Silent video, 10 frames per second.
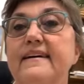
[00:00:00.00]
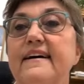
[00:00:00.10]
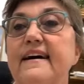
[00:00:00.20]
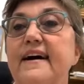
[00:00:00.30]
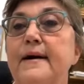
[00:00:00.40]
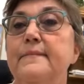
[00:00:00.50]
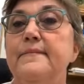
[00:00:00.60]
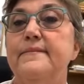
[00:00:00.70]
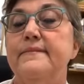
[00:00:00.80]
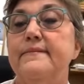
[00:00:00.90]

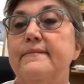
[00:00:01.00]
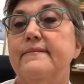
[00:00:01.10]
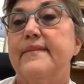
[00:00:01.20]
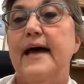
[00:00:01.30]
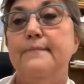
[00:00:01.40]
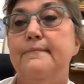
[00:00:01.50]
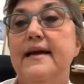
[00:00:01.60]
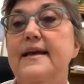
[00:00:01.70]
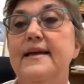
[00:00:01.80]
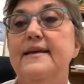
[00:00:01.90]
that
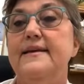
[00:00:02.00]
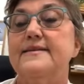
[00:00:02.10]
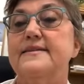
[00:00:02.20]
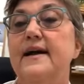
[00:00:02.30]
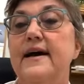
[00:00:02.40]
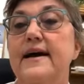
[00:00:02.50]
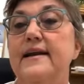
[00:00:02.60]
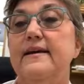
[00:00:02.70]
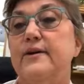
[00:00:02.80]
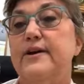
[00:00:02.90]
money is not,
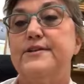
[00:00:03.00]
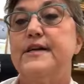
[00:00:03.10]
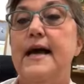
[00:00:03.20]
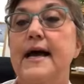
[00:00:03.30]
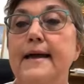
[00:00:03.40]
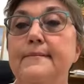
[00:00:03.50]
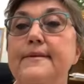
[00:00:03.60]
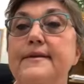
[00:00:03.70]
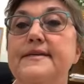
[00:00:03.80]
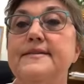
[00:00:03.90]
or your time
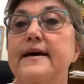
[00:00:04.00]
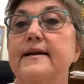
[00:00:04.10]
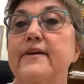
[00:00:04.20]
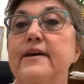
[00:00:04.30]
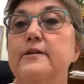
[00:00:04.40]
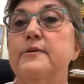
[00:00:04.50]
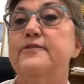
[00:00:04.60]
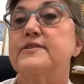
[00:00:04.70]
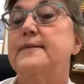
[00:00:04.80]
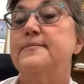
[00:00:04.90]
is not available
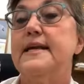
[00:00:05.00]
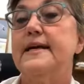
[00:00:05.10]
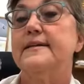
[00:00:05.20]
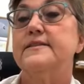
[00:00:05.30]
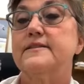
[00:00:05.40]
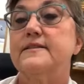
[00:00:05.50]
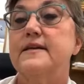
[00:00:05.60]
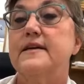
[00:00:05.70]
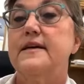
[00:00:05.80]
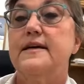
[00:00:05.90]
for something else.
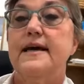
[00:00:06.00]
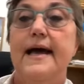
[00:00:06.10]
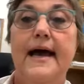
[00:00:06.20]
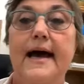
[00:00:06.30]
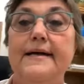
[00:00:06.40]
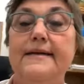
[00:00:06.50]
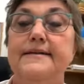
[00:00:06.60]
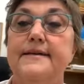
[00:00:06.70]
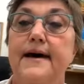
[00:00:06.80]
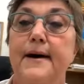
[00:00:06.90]

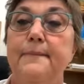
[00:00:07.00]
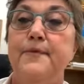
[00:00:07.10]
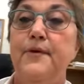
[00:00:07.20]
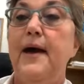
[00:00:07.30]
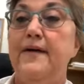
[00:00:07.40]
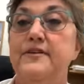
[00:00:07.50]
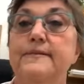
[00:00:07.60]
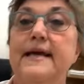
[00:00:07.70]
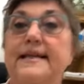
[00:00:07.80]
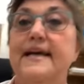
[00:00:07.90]
And you have to
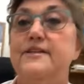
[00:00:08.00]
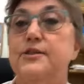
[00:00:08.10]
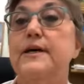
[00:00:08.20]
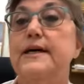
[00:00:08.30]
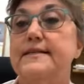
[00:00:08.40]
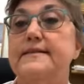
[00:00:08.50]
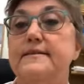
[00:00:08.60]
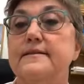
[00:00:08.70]
make that choice.